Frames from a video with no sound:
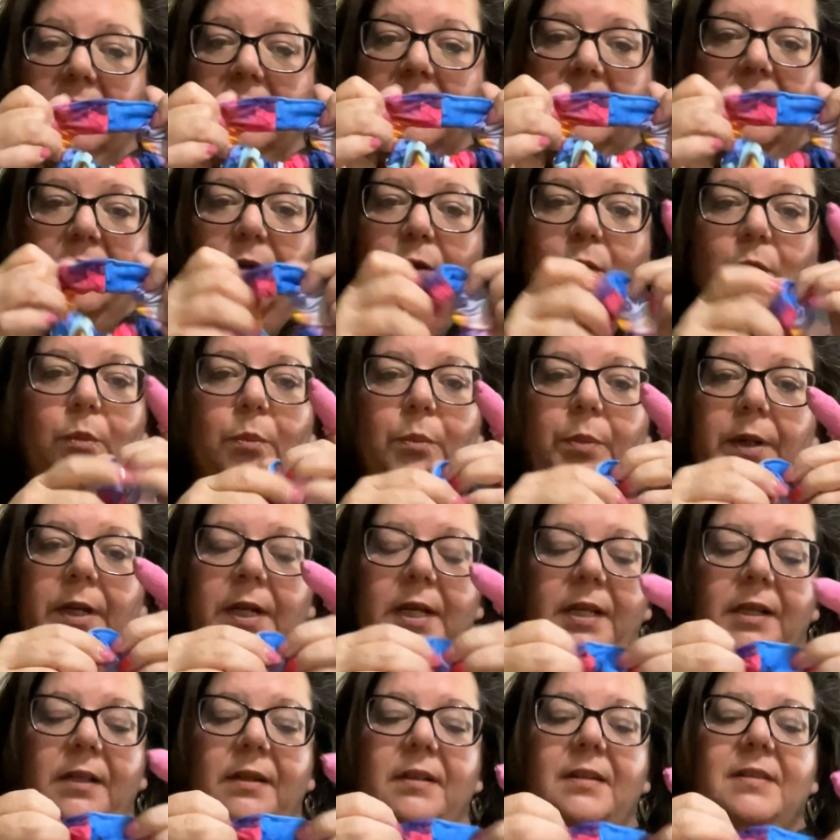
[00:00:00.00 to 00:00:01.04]
the
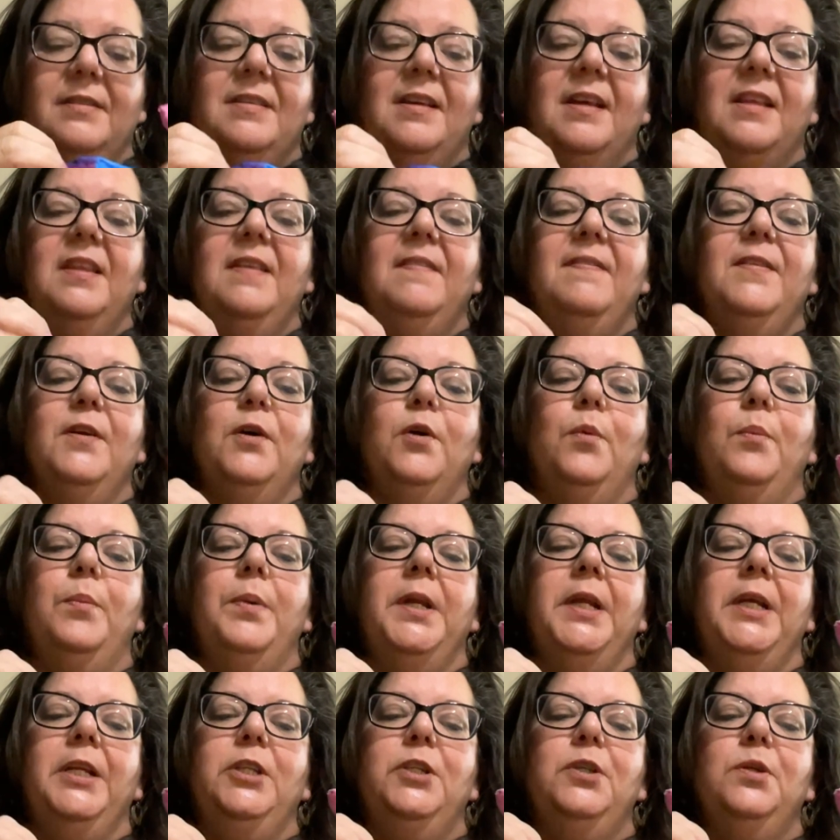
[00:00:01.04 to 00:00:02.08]
opening, because I leave the
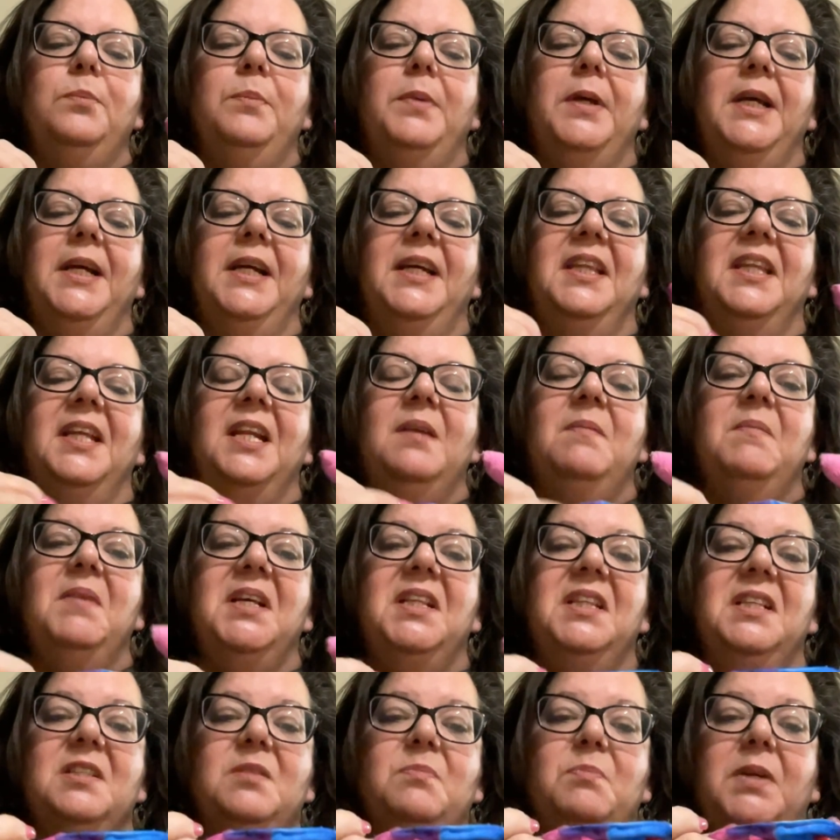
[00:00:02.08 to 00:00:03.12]
opening too big and then I make
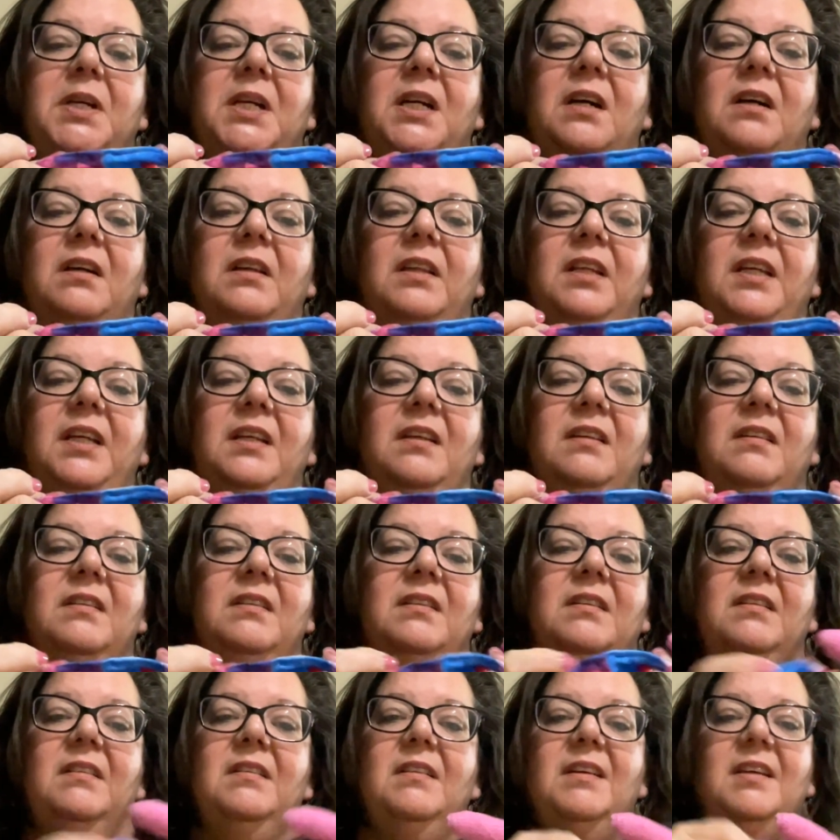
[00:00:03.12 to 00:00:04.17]
this big ugly.
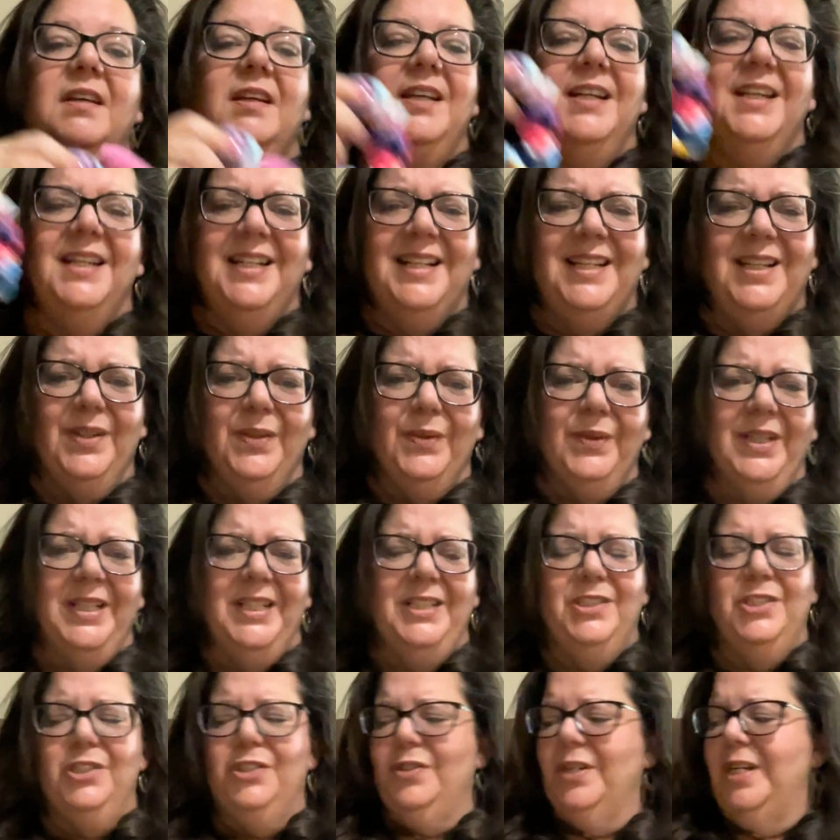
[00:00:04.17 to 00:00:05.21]
And I don't like
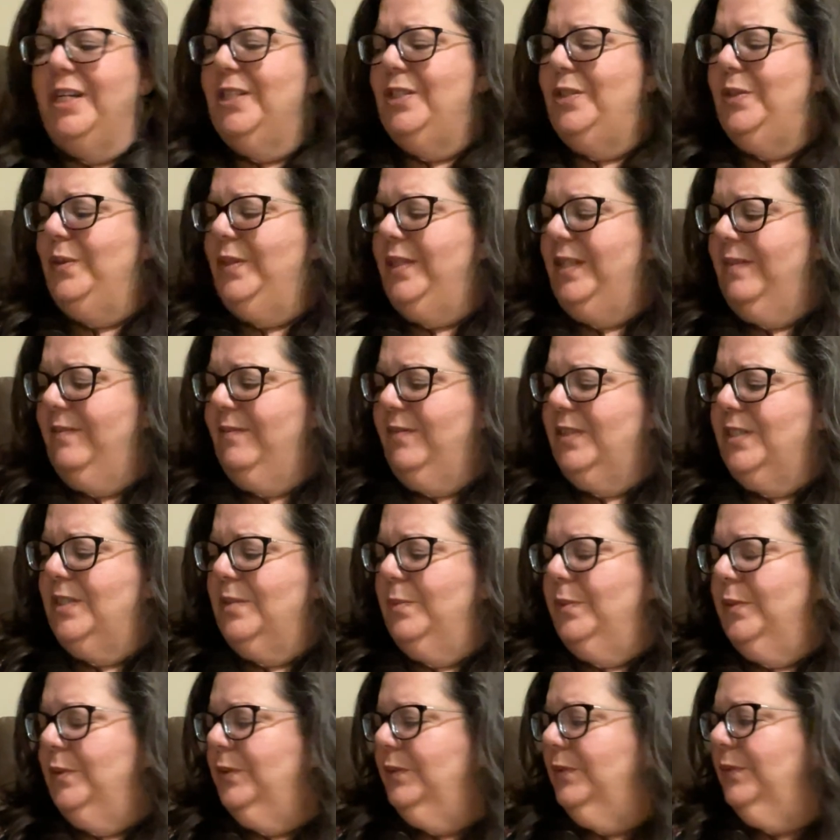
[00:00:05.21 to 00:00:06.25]
to try to do the
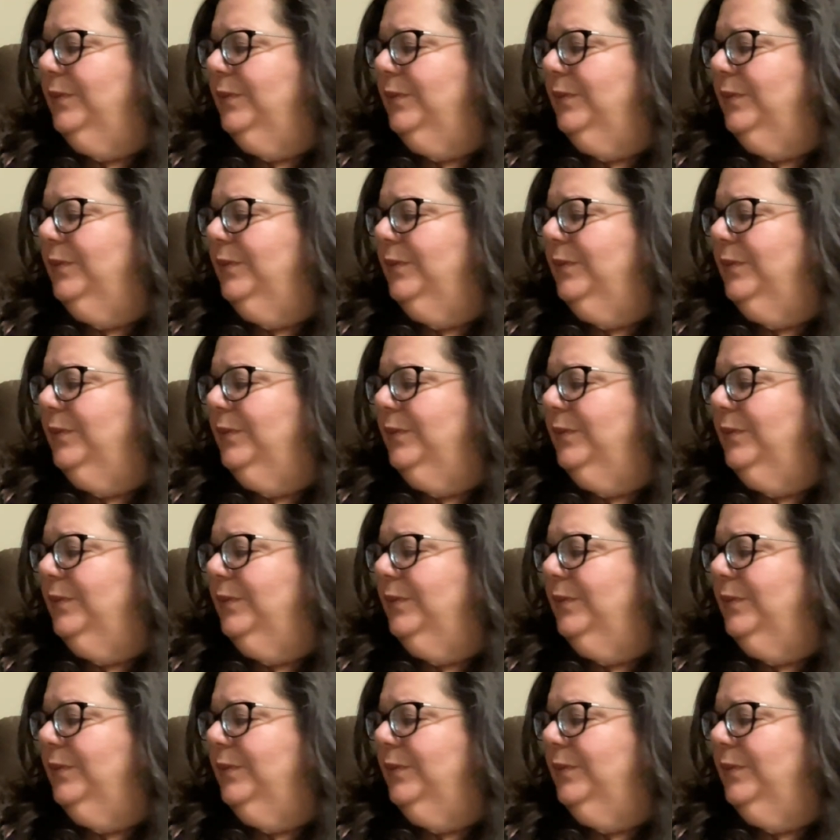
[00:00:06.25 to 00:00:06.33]
invisible